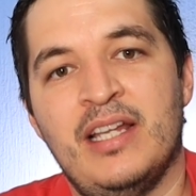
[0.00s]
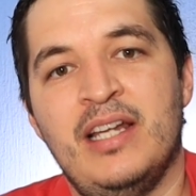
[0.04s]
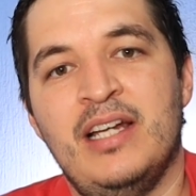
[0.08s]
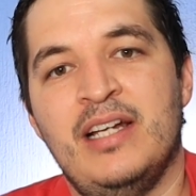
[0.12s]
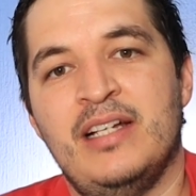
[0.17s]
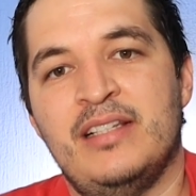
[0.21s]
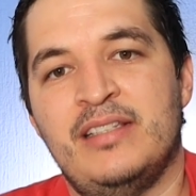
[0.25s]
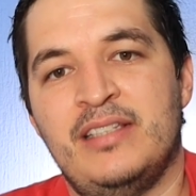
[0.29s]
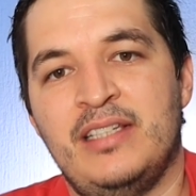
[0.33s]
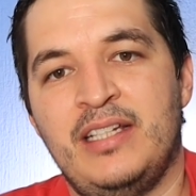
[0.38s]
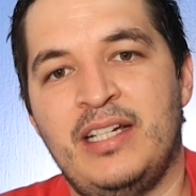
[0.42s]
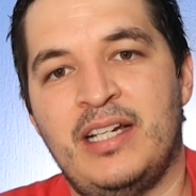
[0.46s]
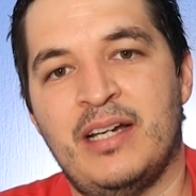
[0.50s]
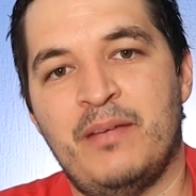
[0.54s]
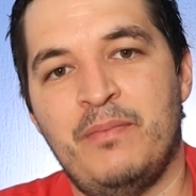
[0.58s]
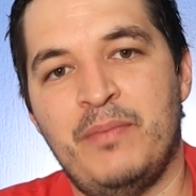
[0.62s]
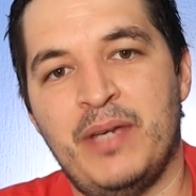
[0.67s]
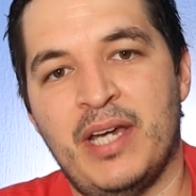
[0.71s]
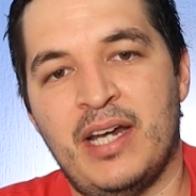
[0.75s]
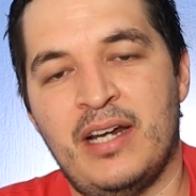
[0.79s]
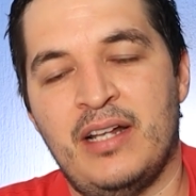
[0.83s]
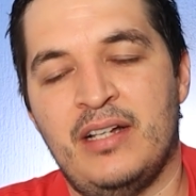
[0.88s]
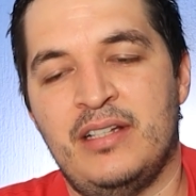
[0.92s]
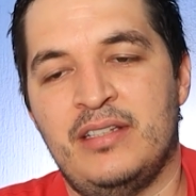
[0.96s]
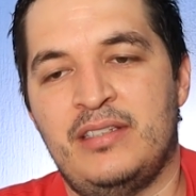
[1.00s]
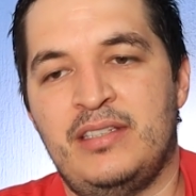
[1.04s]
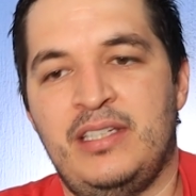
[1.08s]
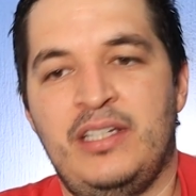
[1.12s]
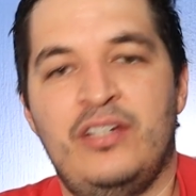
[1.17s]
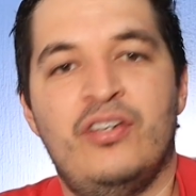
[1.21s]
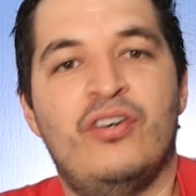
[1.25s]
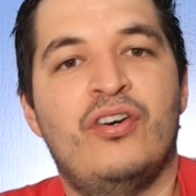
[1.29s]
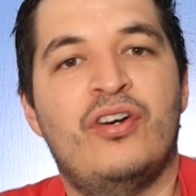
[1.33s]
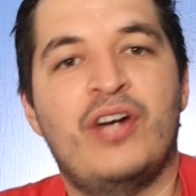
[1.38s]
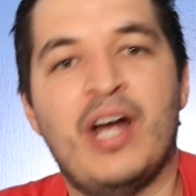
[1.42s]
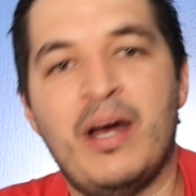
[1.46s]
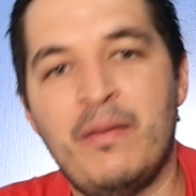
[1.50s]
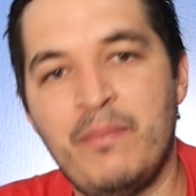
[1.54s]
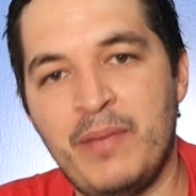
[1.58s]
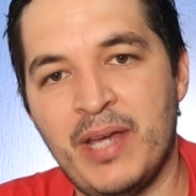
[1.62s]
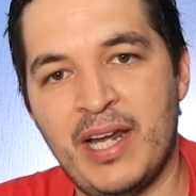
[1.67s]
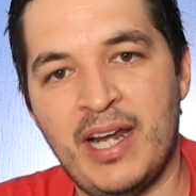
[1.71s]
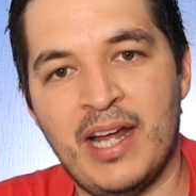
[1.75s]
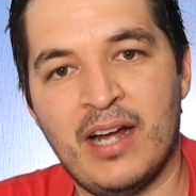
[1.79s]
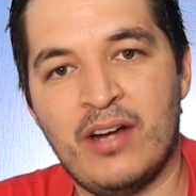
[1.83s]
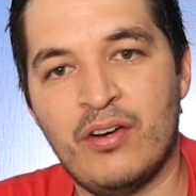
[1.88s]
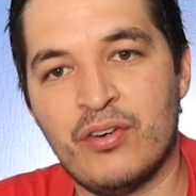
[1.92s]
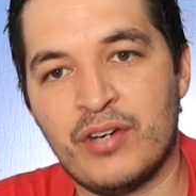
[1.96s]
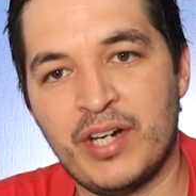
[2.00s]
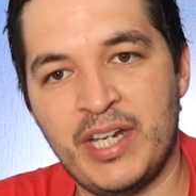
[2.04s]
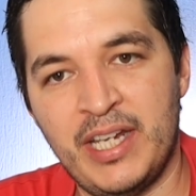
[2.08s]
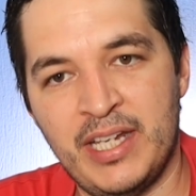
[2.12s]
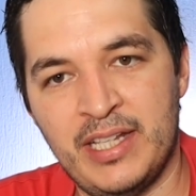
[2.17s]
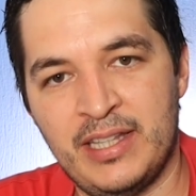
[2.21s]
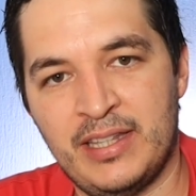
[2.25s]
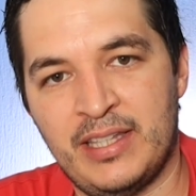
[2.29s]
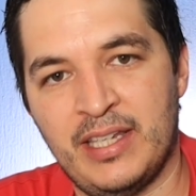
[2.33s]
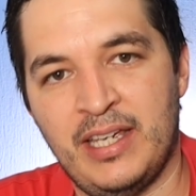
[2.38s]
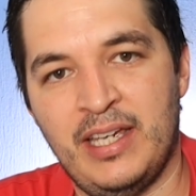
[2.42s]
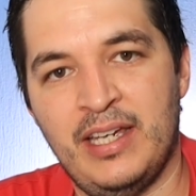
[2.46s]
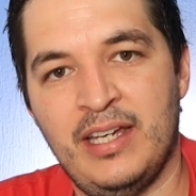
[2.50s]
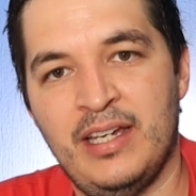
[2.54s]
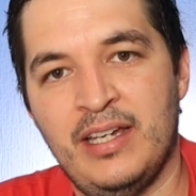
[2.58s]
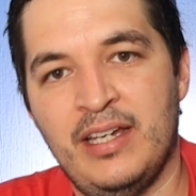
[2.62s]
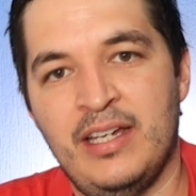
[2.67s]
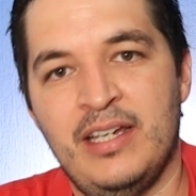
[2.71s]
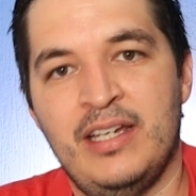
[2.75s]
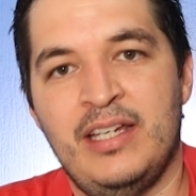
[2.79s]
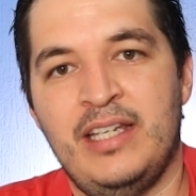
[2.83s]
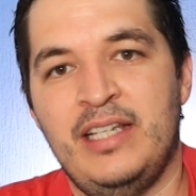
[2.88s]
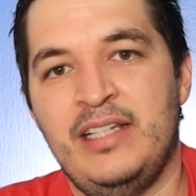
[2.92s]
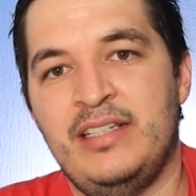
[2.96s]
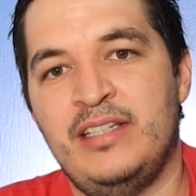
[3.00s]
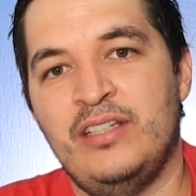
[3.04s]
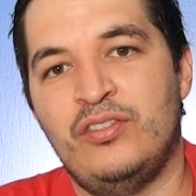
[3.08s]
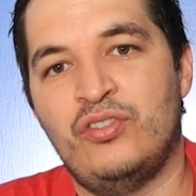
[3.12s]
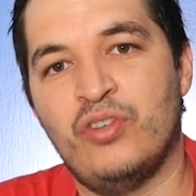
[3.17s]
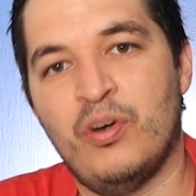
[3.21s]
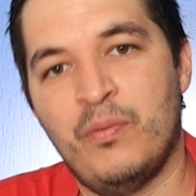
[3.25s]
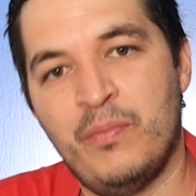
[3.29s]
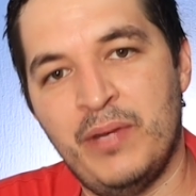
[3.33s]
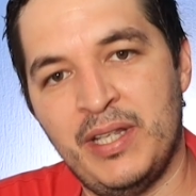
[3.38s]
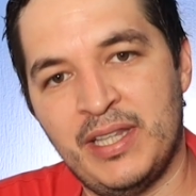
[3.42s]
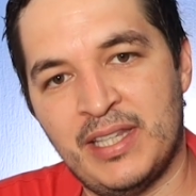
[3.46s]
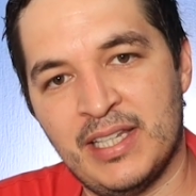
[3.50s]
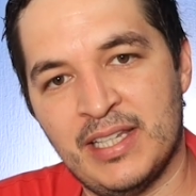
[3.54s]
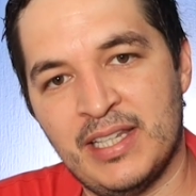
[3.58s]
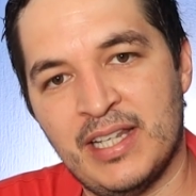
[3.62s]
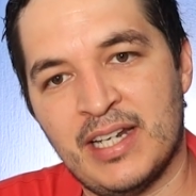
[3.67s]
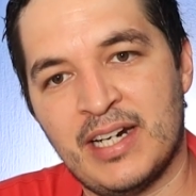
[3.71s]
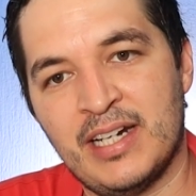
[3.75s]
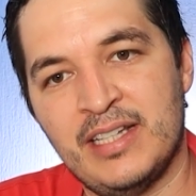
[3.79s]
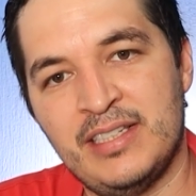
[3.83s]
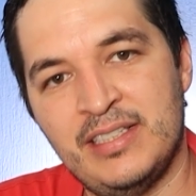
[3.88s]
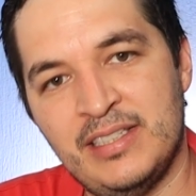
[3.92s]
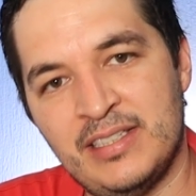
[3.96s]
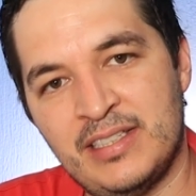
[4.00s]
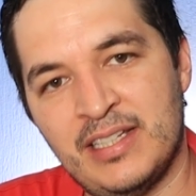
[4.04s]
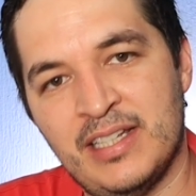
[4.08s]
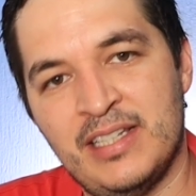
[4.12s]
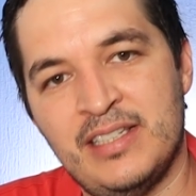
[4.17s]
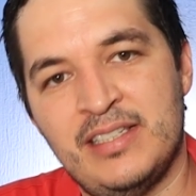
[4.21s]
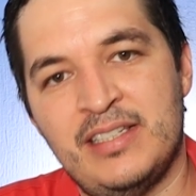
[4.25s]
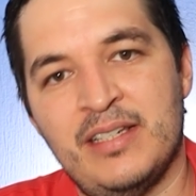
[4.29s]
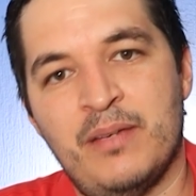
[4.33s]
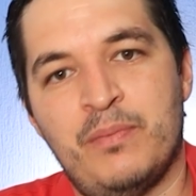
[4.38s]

If you don't change the current and you increase the resistance, then the voltage increases.